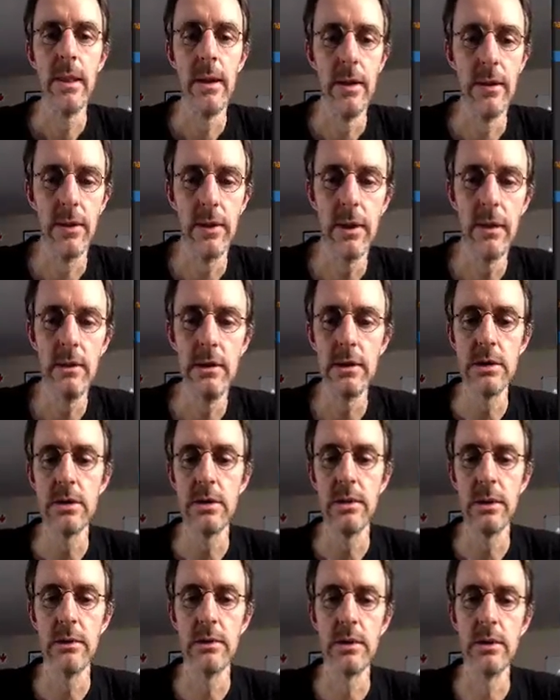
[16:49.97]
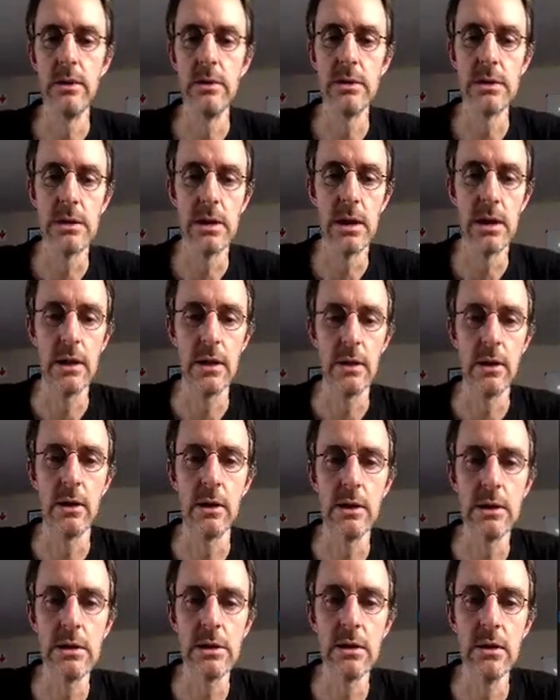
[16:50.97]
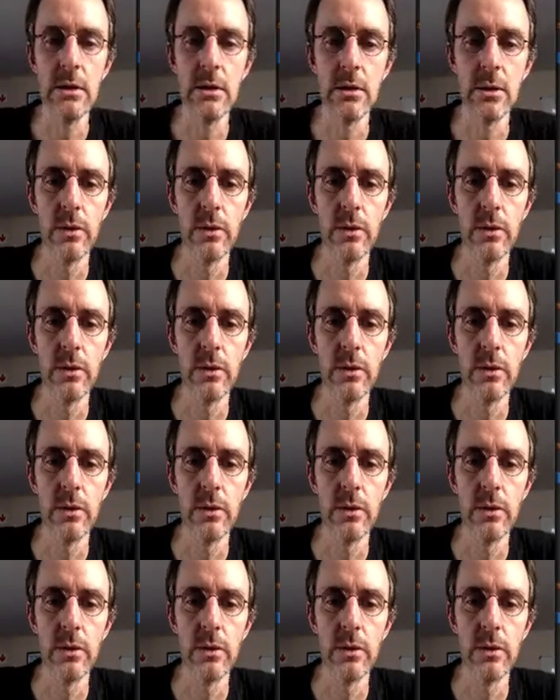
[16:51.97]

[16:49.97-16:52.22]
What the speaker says: in theory you should be able to use the console,